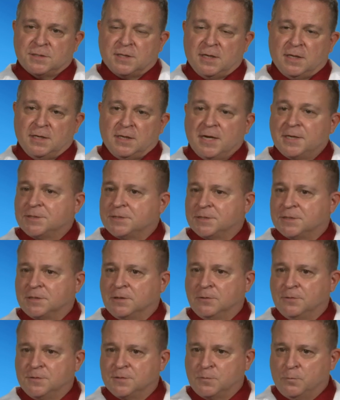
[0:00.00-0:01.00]
uh, not just
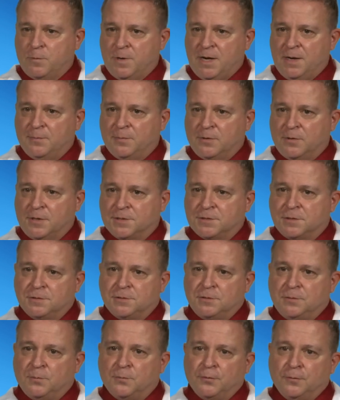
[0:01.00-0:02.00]
lose weight, but also
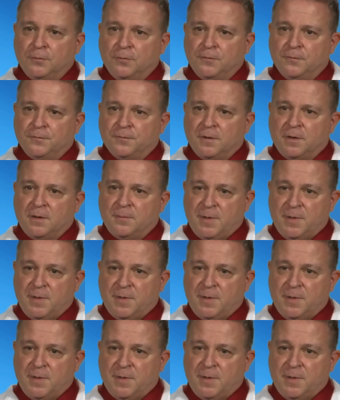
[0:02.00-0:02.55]
to improve uh,